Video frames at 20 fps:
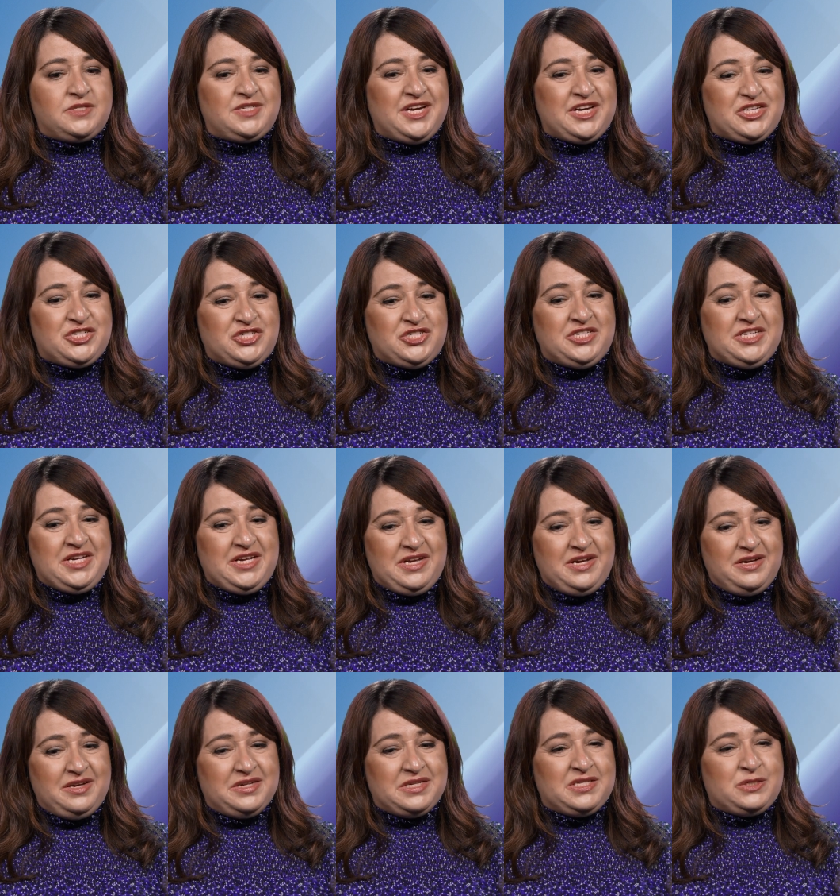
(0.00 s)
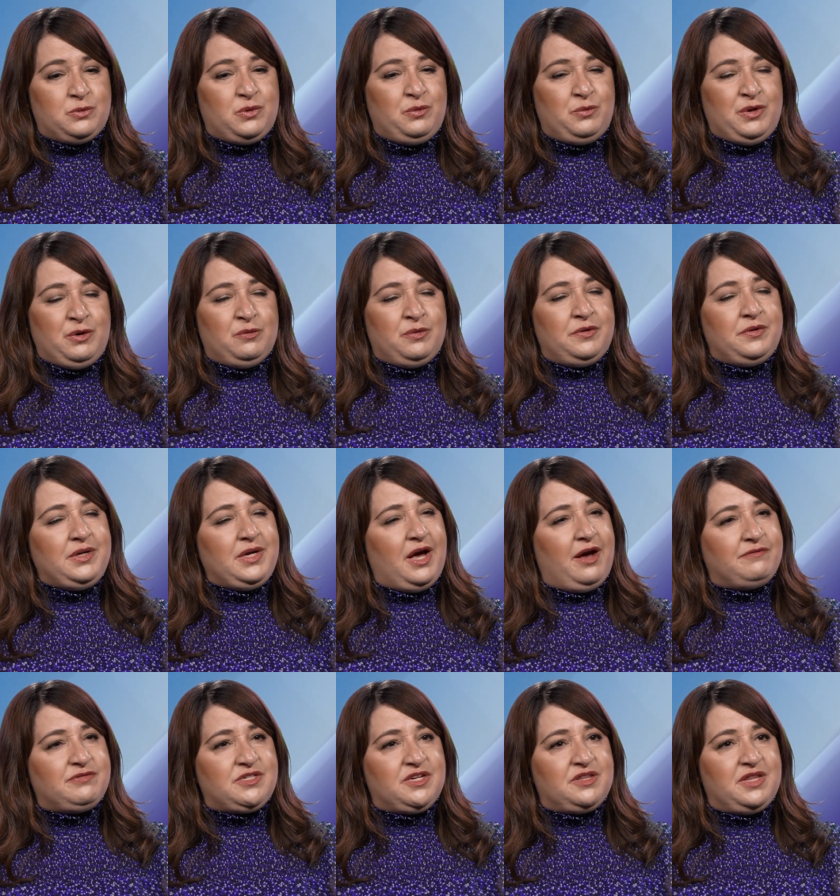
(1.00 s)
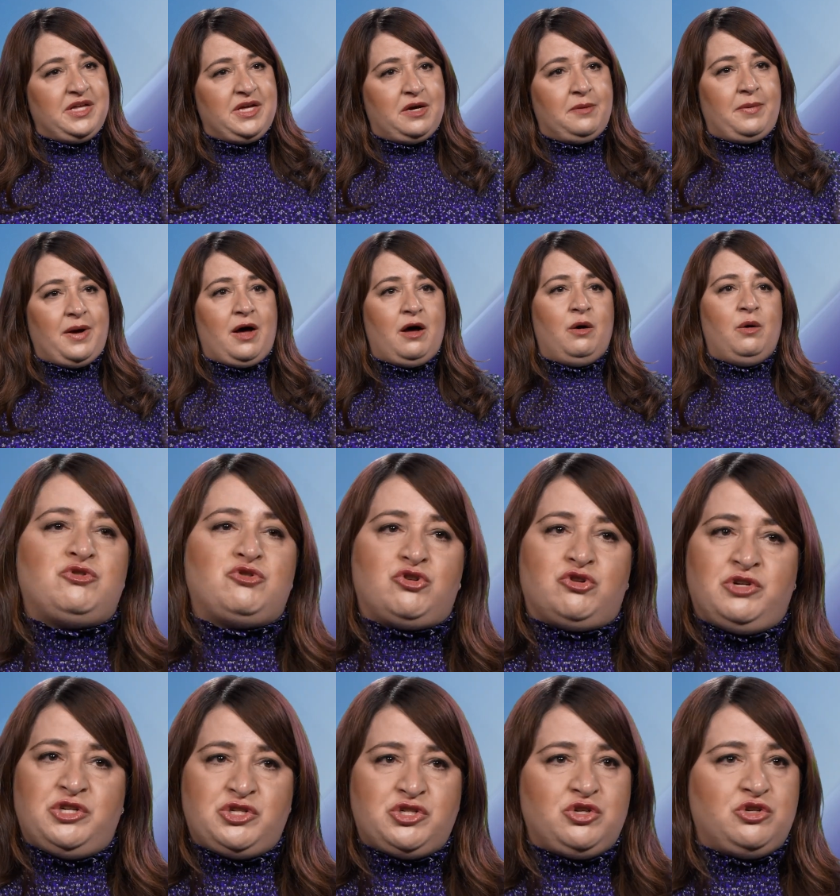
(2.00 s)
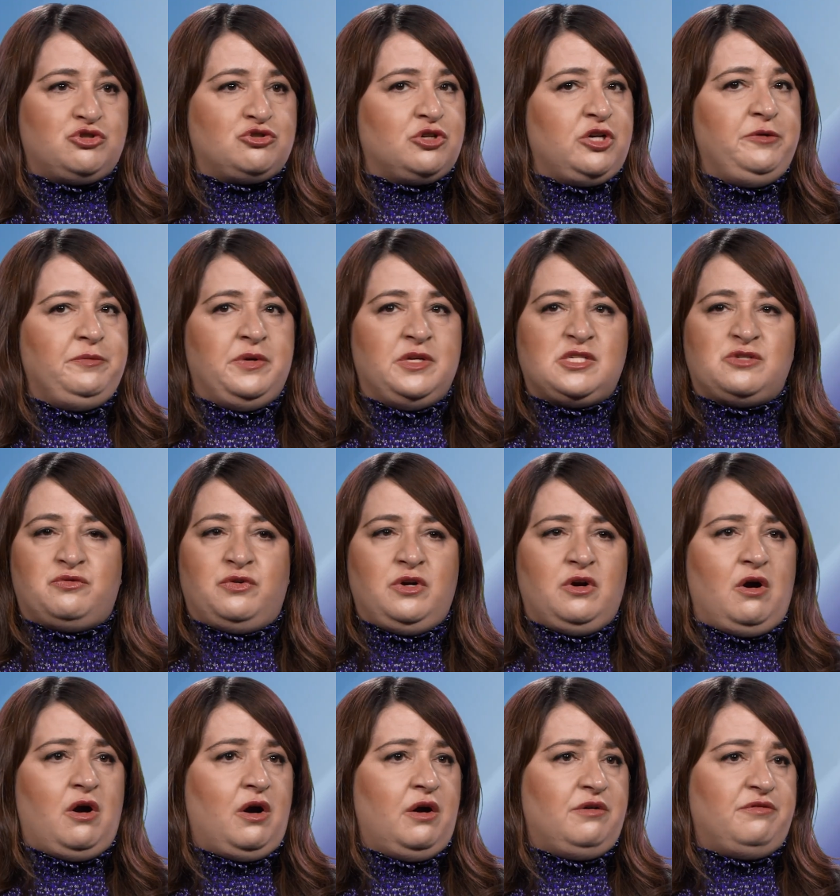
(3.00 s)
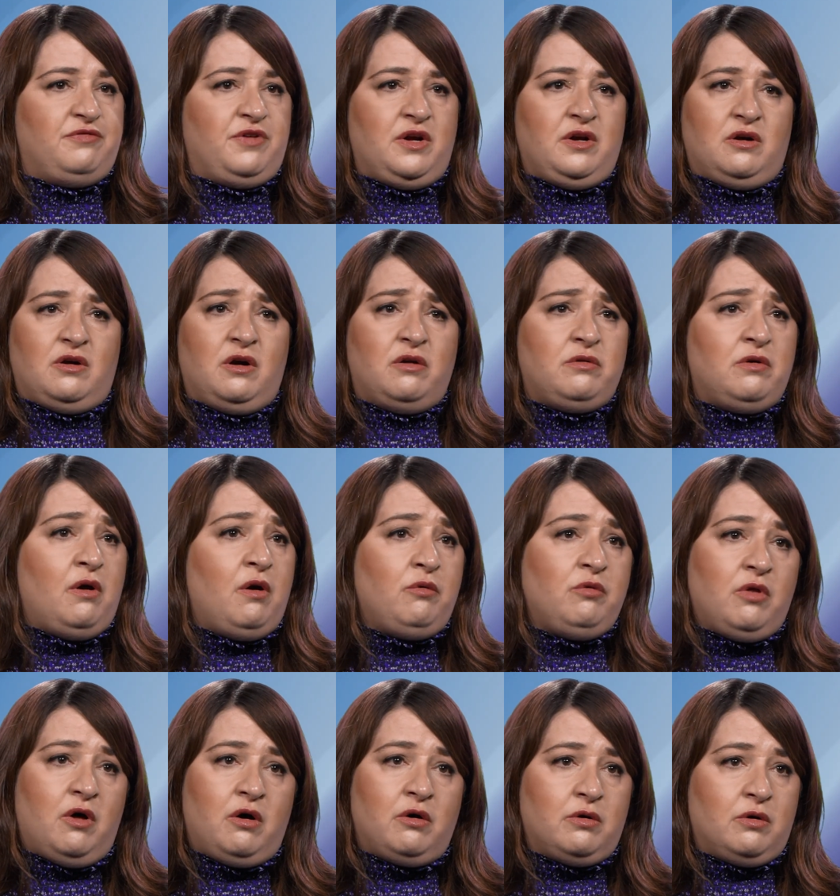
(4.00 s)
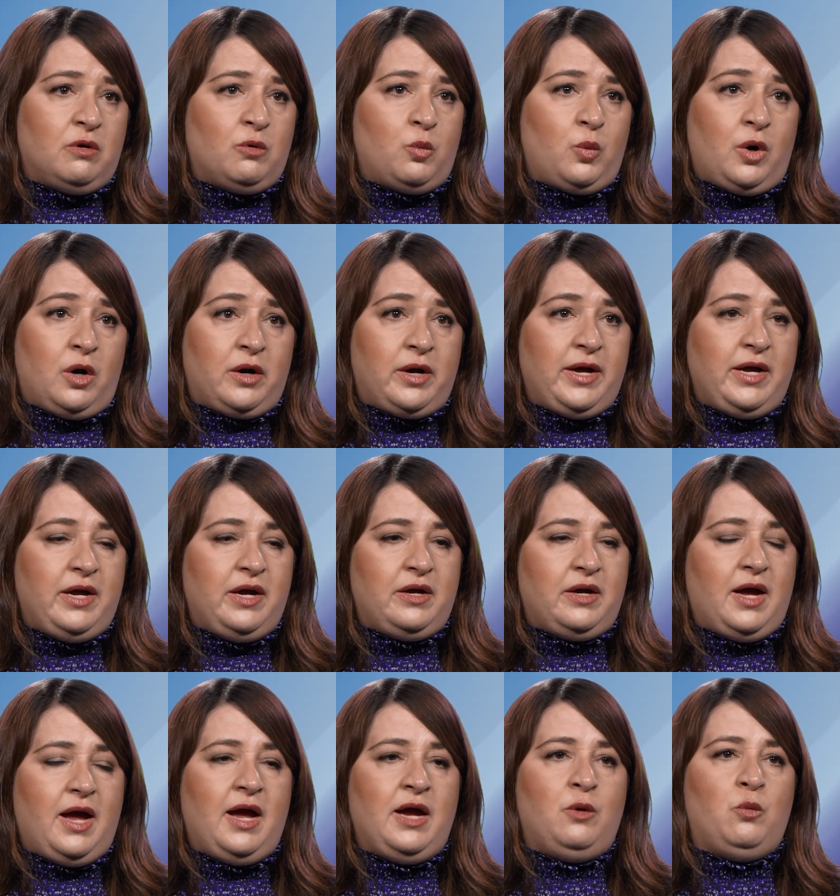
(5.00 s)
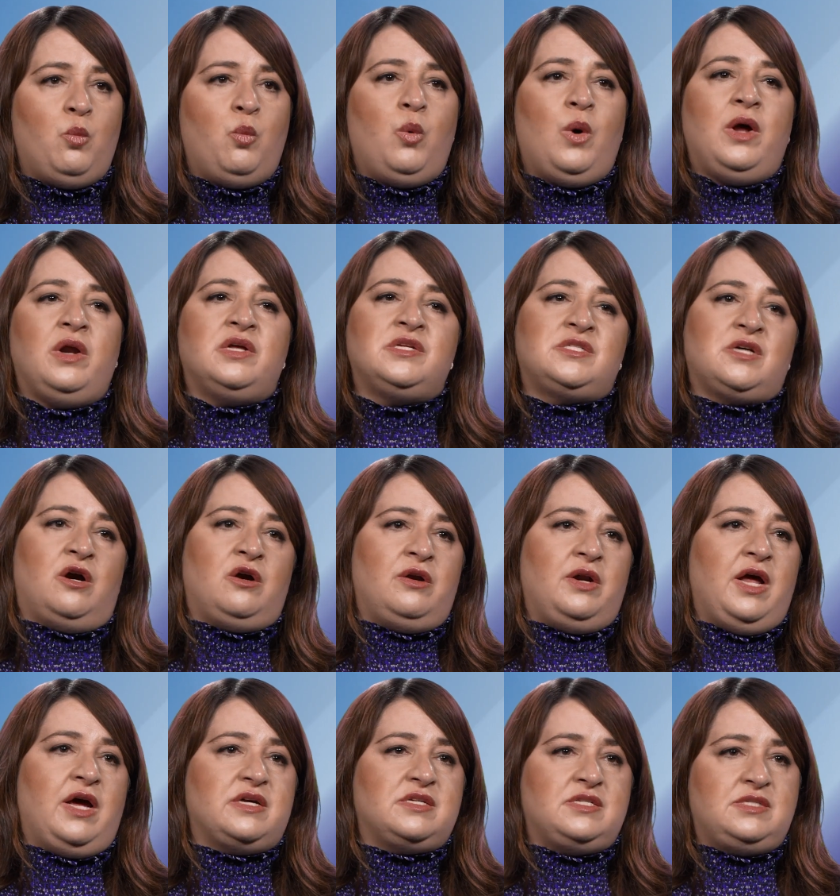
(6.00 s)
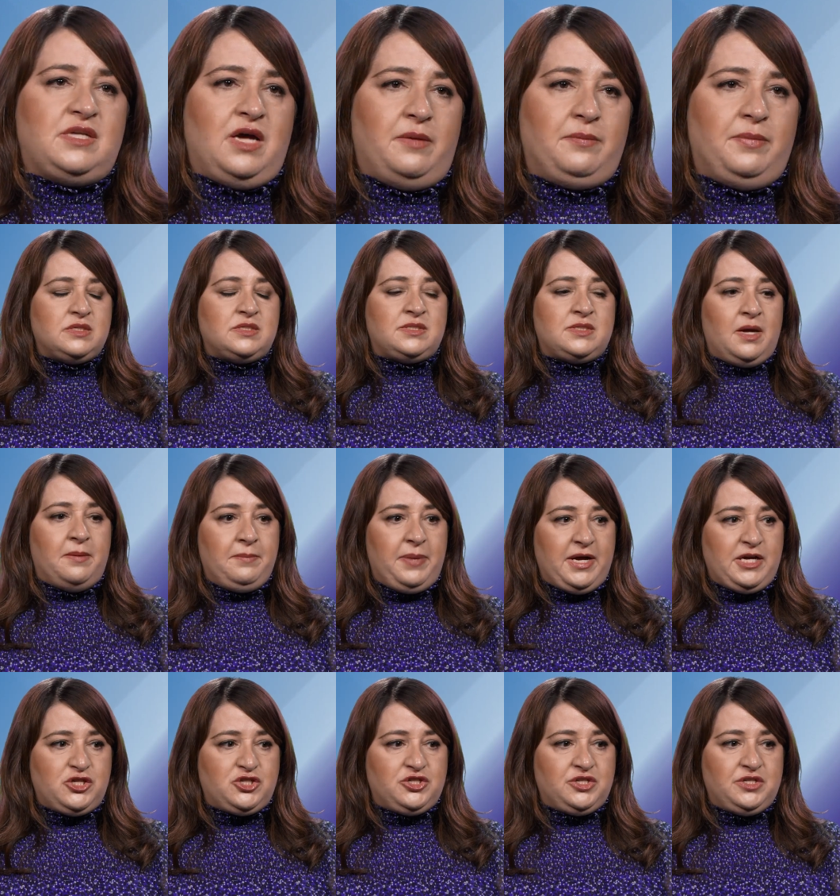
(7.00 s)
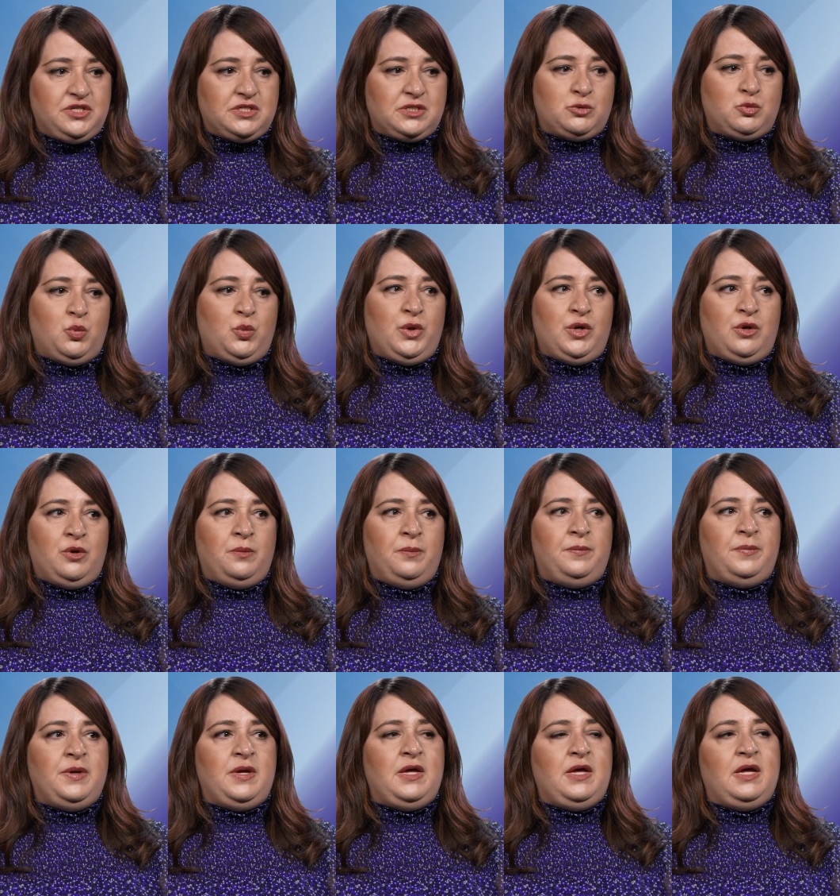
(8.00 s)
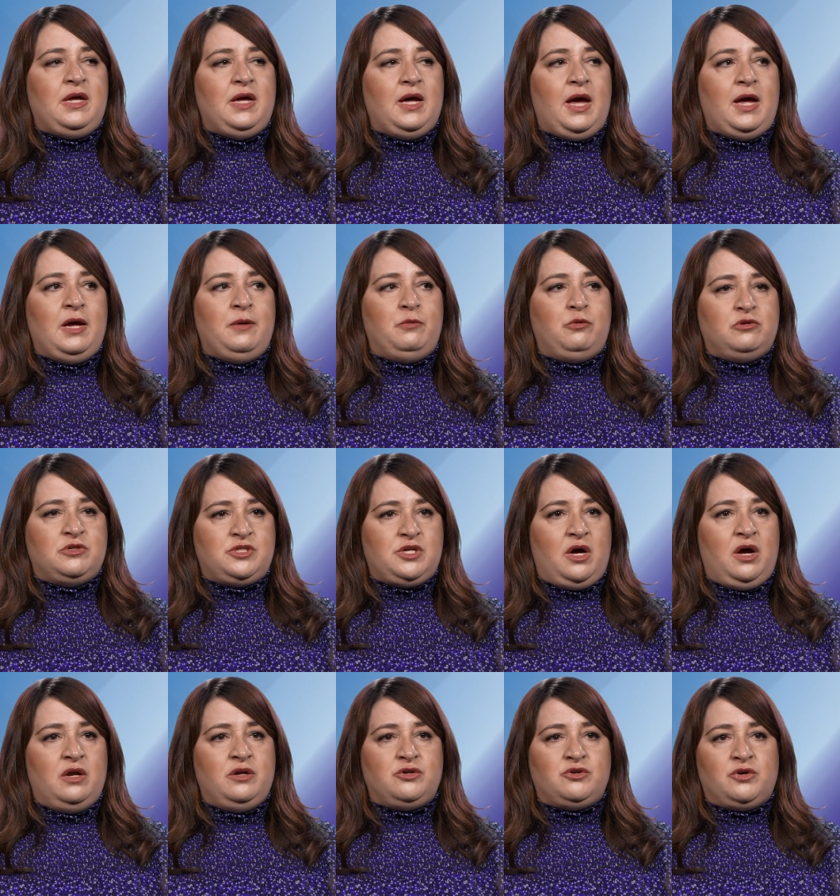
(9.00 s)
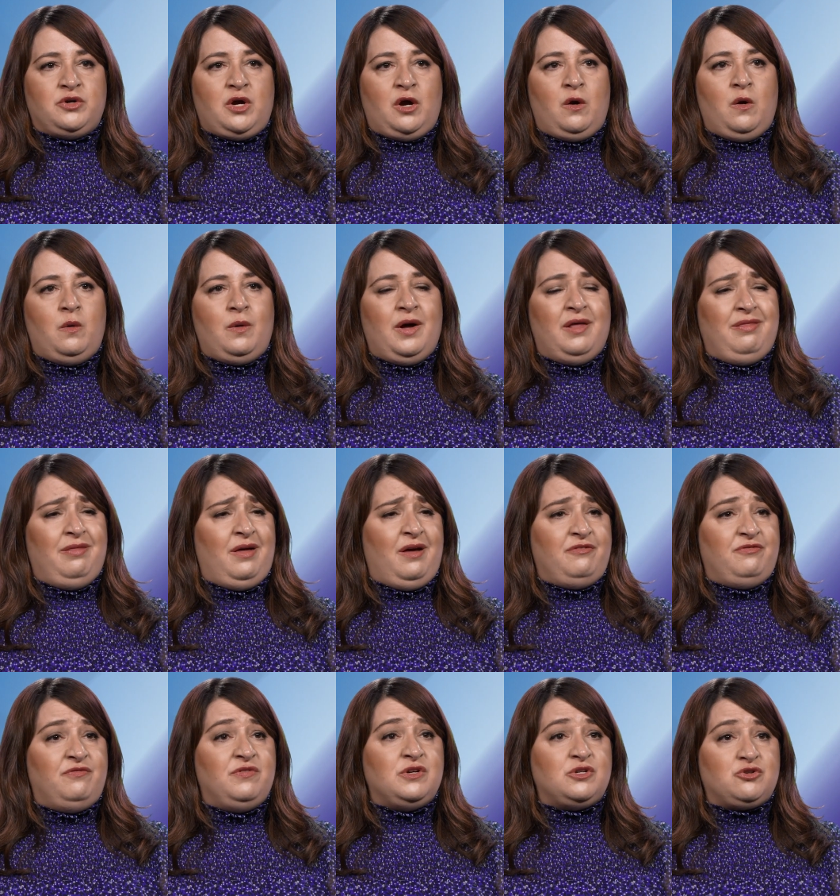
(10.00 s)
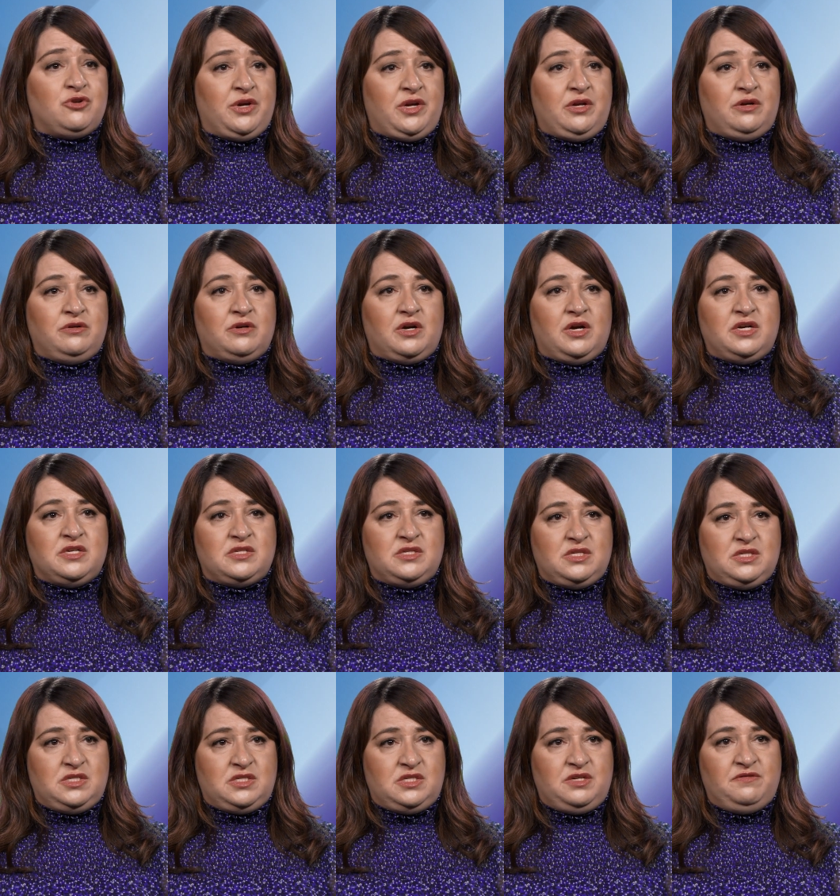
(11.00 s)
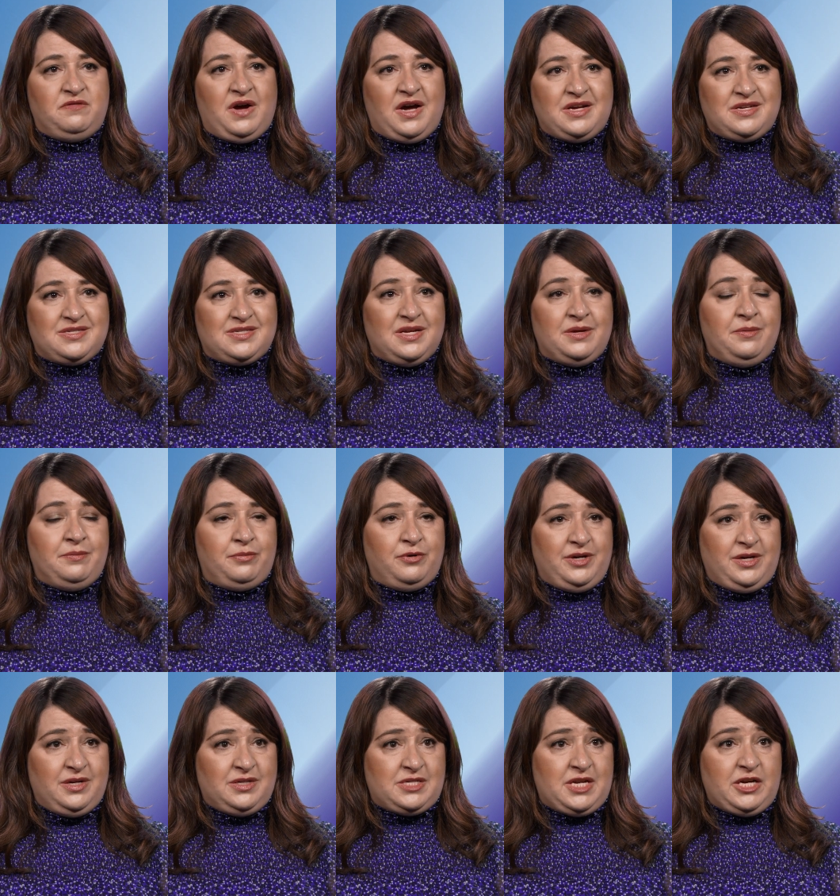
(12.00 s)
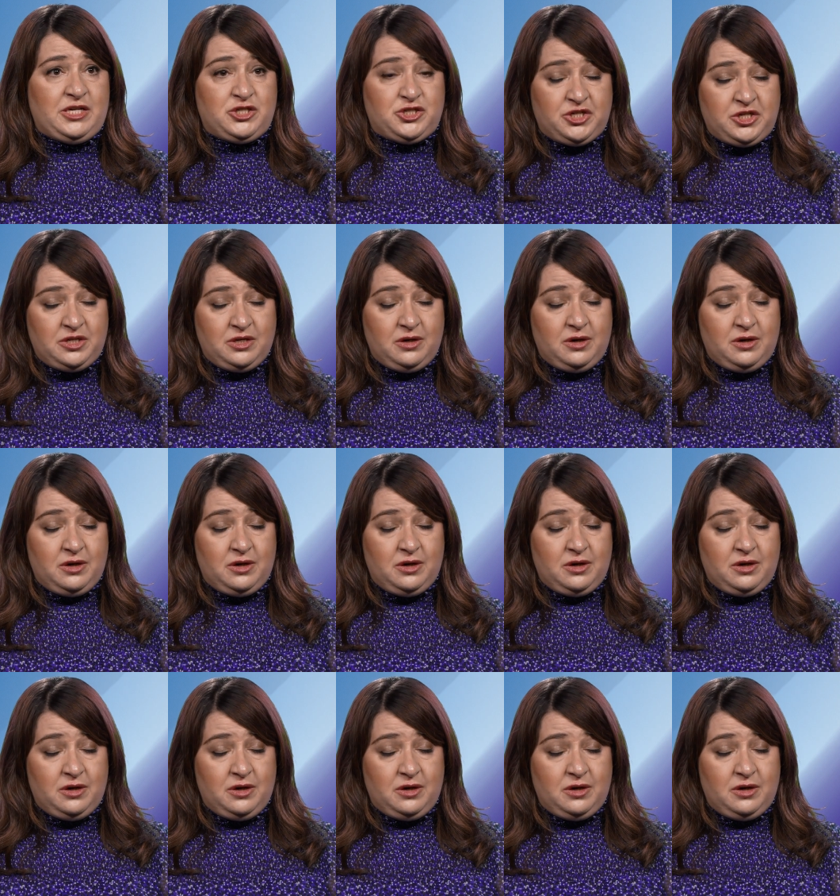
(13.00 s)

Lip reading: Stage D is when we really have to think about traditional treatments for your heart failure are no longer working and what is our next step. Some patients will be able to undergo a left ventricular assist device implantation.